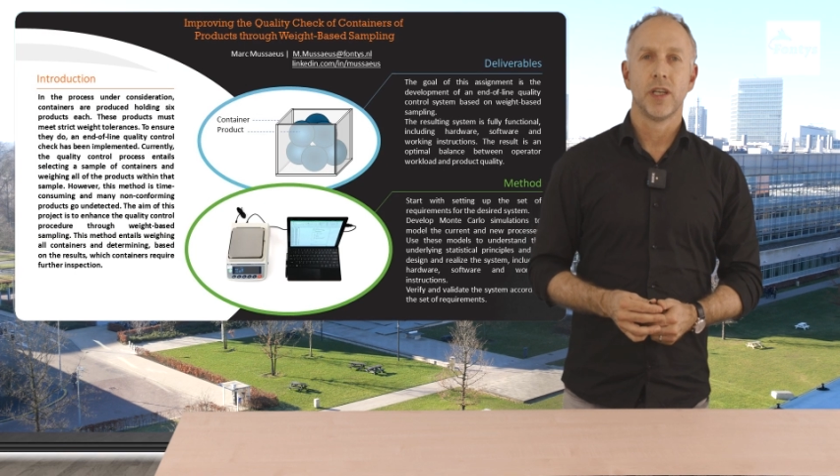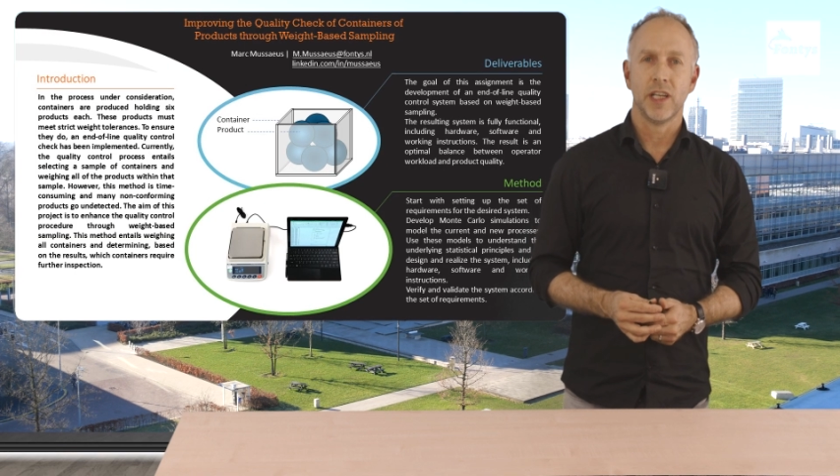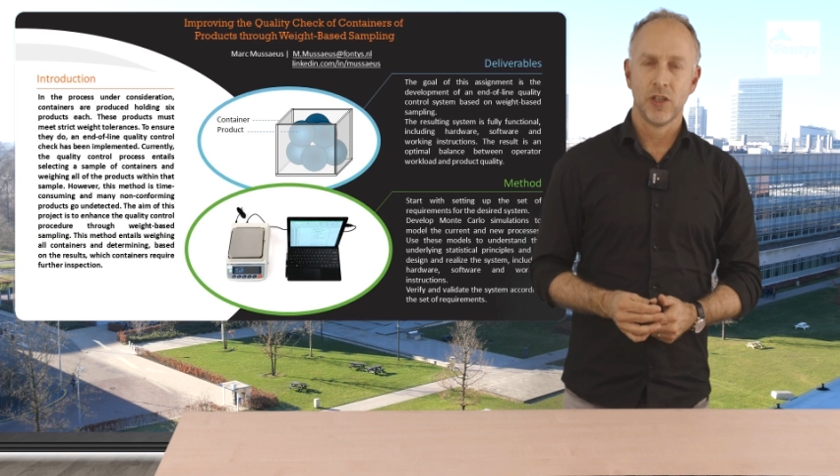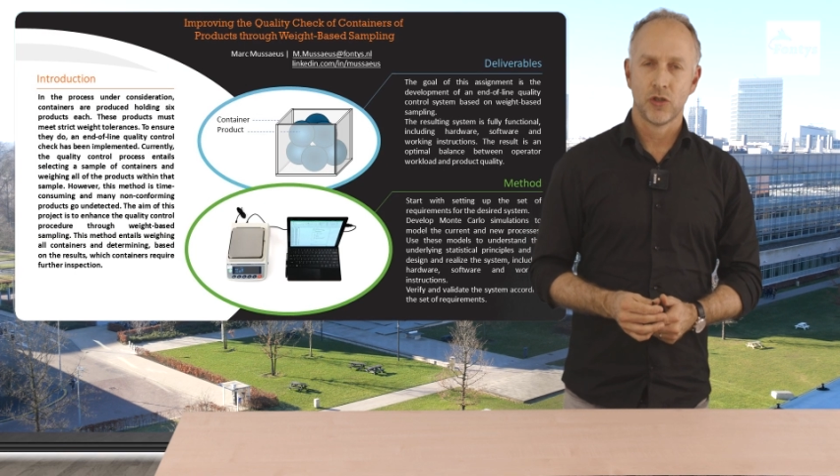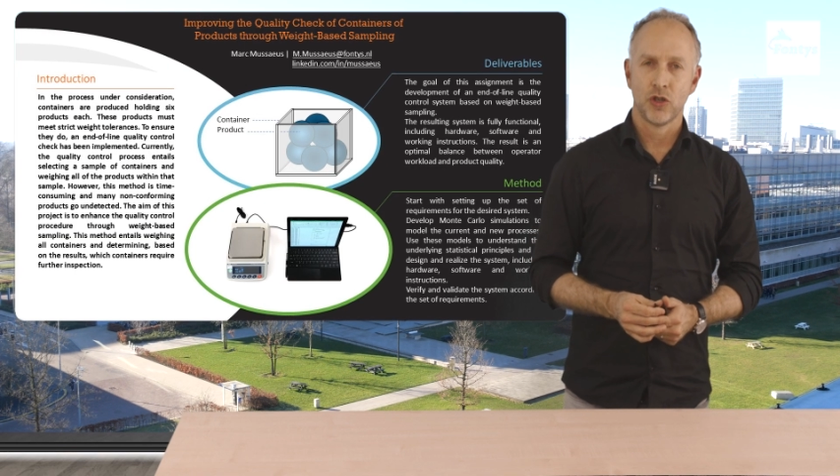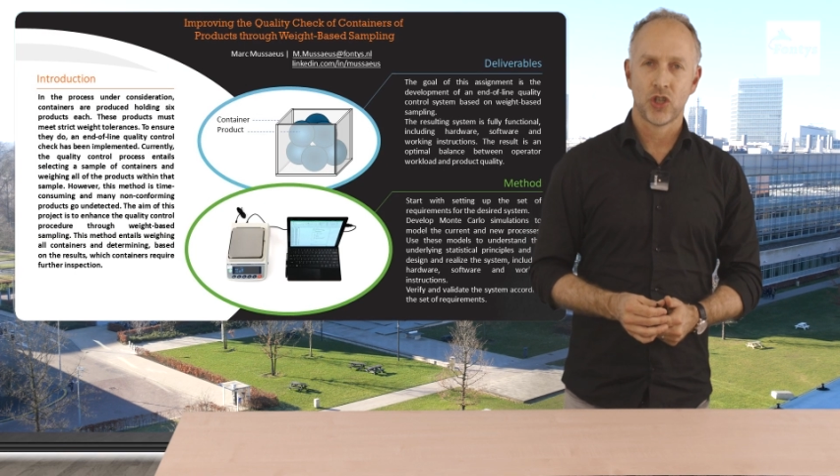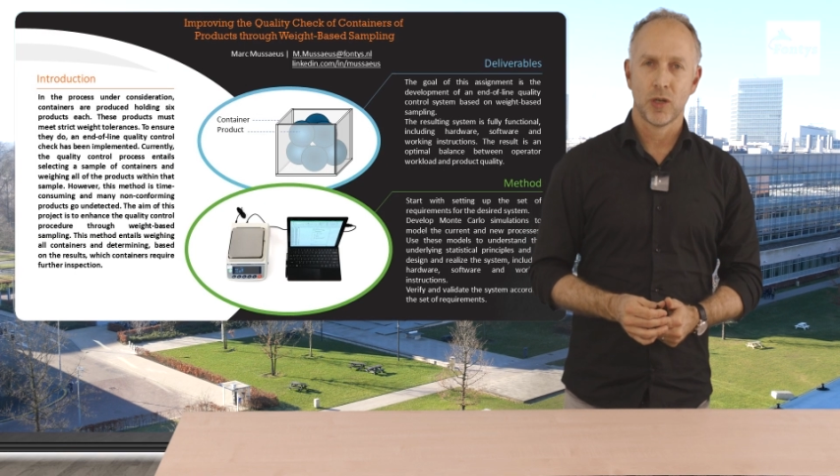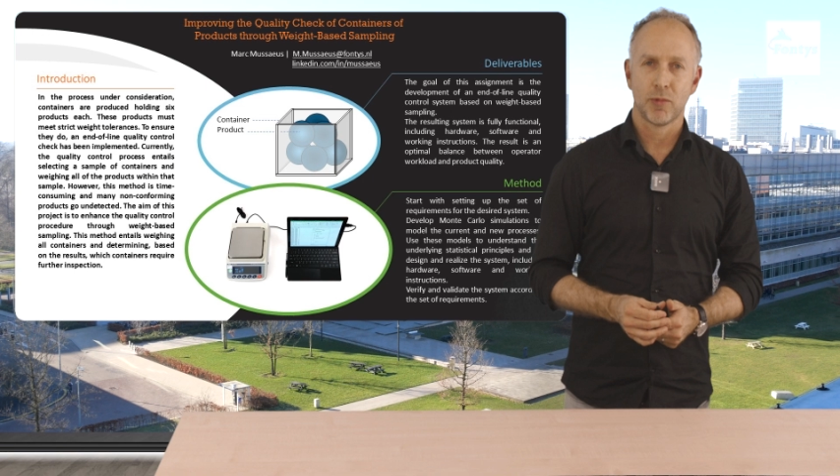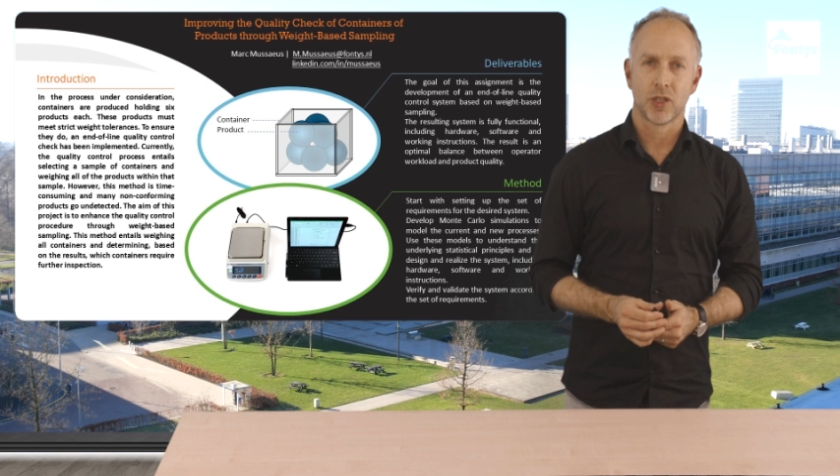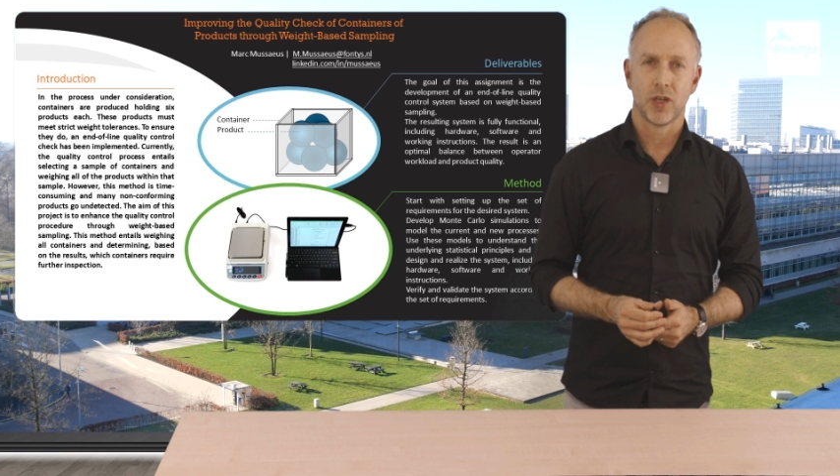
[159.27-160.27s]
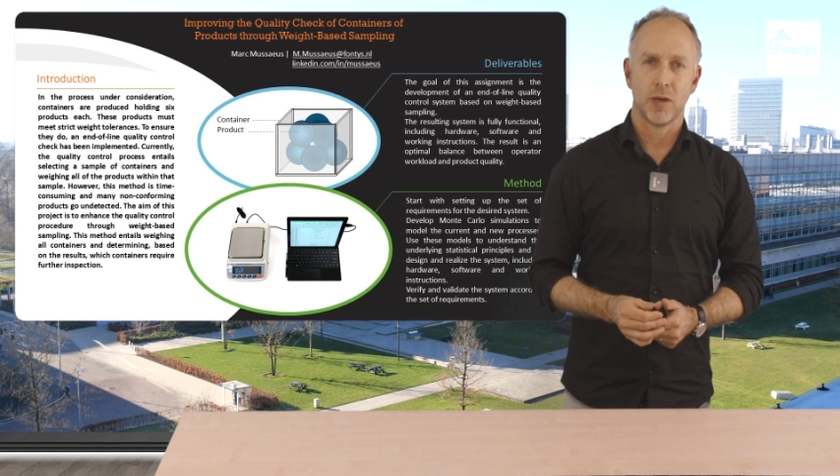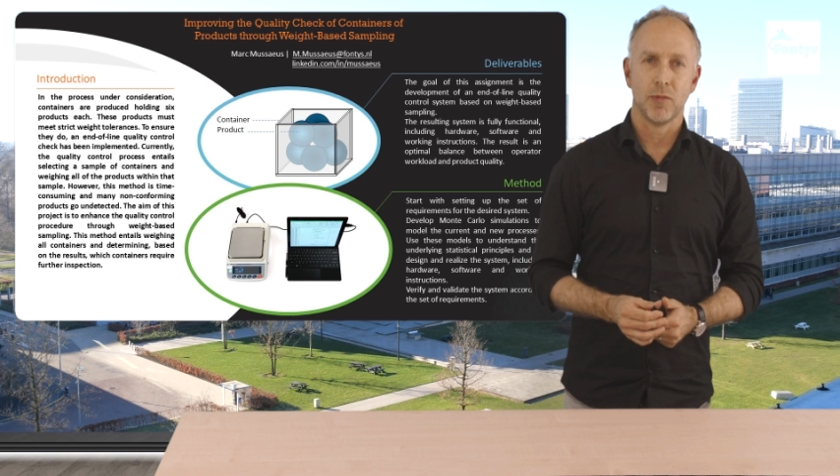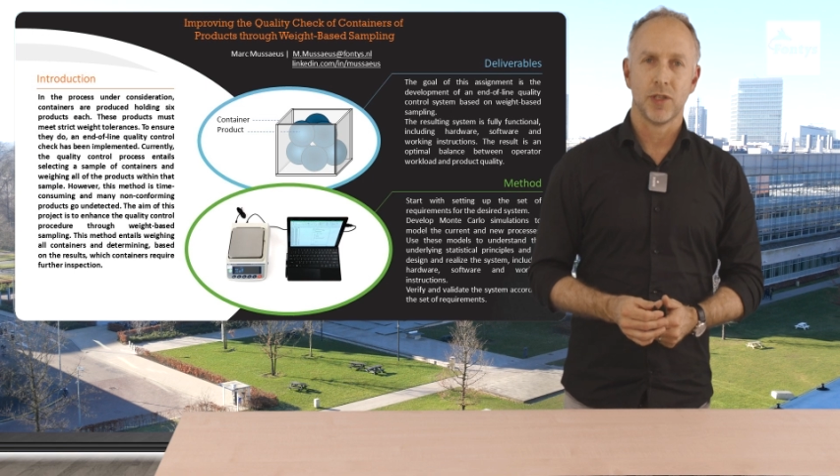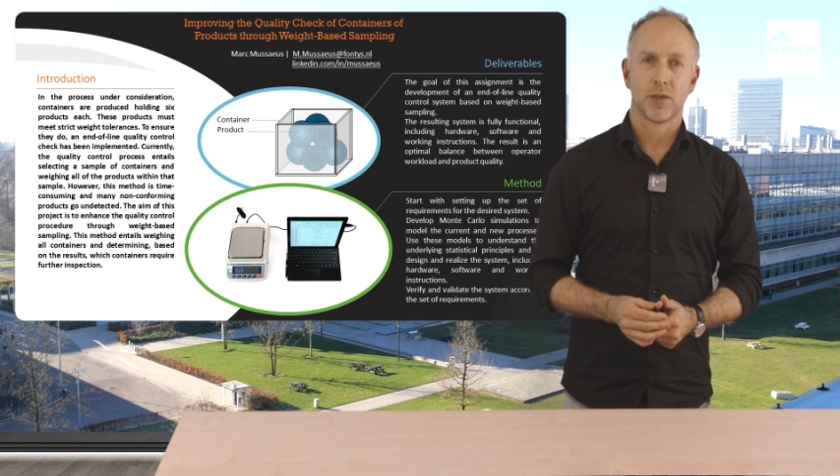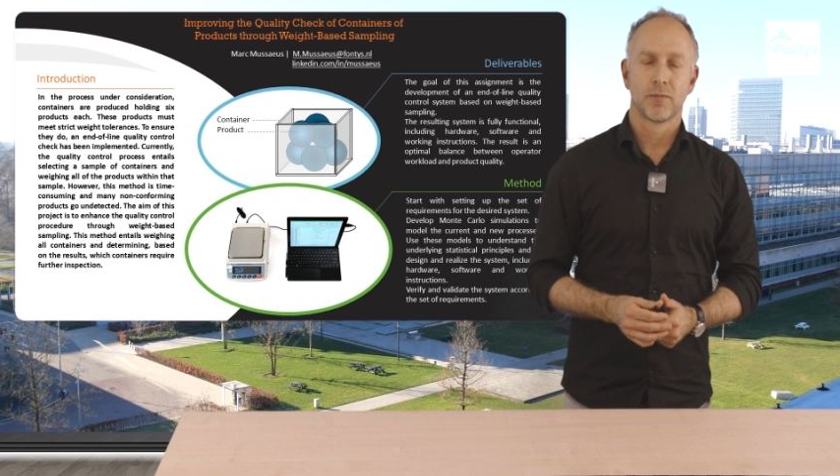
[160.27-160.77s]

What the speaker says: internship assignment.